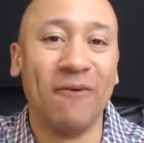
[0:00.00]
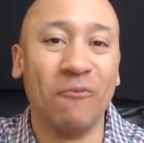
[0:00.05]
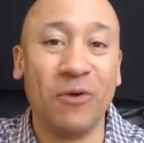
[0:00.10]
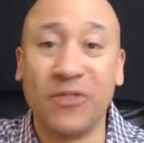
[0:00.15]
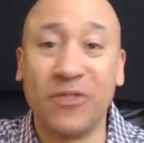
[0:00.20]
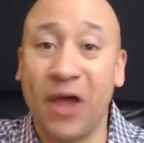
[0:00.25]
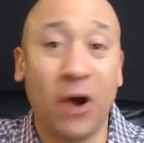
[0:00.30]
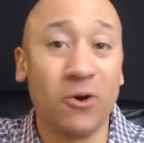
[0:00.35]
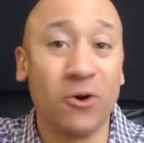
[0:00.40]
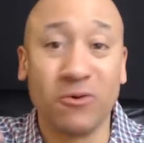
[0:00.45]

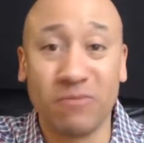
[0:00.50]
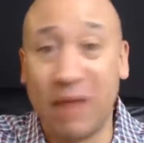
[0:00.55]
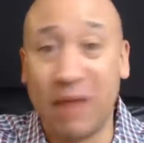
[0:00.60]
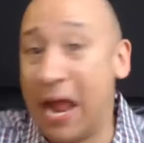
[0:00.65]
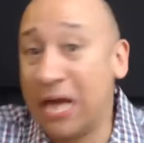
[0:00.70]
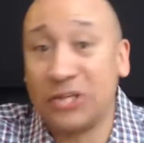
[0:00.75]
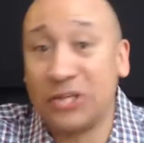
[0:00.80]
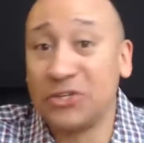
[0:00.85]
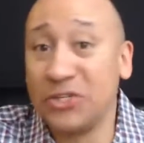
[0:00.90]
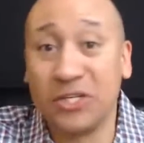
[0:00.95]
without
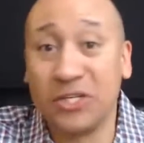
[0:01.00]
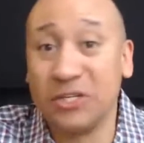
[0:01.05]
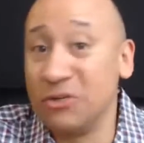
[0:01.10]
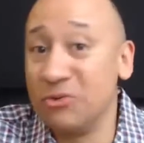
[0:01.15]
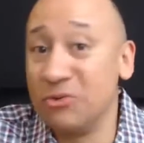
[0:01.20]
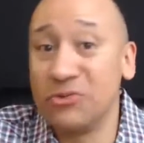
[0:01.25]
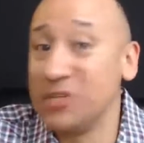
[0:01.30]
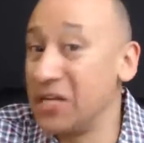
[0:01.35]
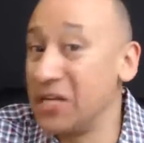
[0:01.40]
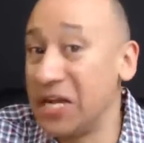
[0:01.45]
actually
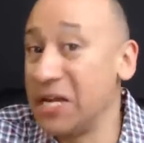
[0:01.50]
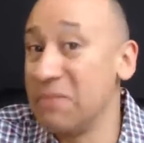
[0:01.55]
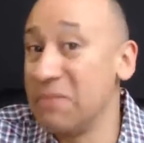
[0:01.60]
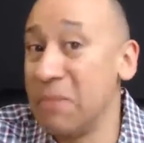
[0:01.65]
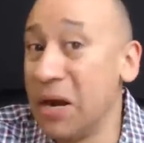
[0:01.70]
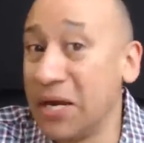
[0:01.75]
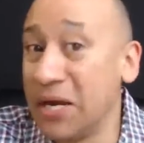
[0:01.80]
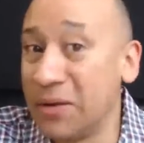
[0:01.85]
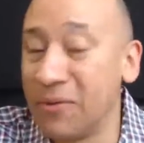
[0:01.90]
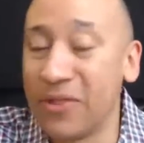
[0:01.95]
using any
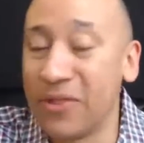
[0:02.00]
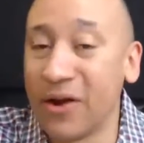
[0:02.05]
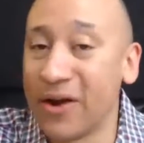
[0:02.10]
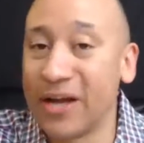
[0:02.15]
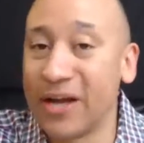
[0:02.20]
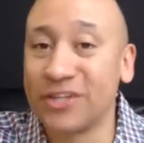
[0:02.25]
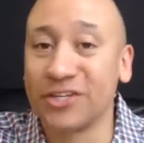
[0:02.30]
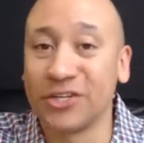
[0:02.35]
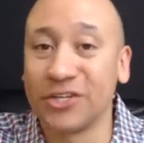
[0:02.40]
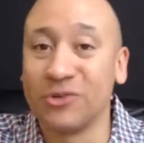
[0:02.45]
money, without
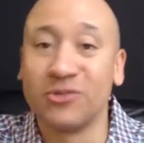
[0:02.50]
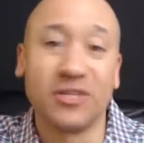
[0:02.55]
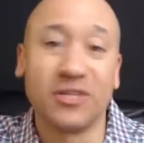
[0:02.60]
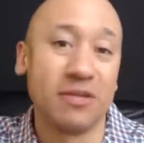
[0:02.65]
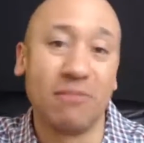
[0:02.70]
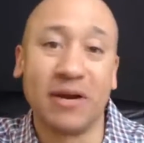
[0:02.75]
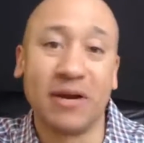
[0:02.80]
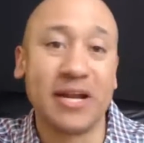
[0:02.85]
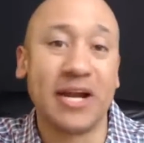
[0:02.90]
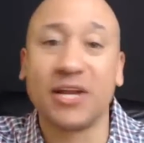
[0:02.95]
actually using
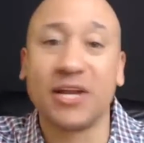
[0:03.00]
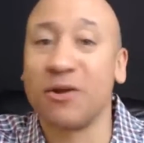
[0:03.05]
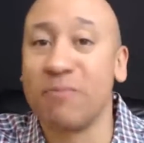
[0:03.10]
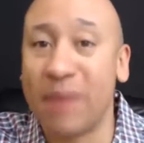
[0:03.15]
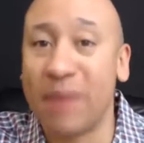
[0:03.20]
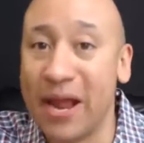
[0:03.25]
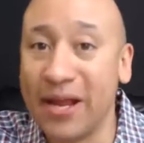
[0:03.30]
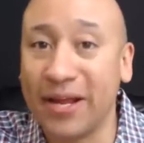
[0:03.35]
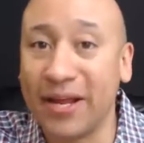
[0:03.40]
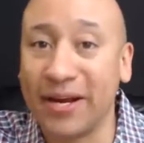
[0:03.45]
the money out of your
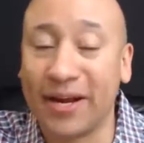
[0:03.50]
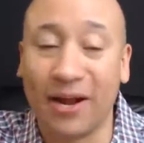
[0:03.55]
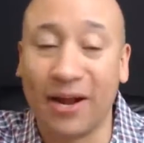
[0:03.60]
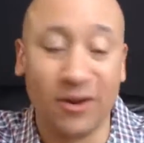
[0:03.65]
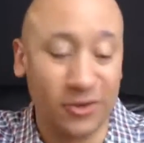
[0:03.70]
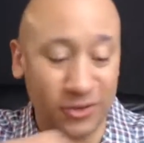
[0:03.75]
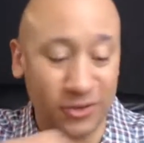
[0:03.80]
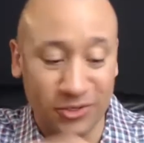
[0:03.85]
bank account.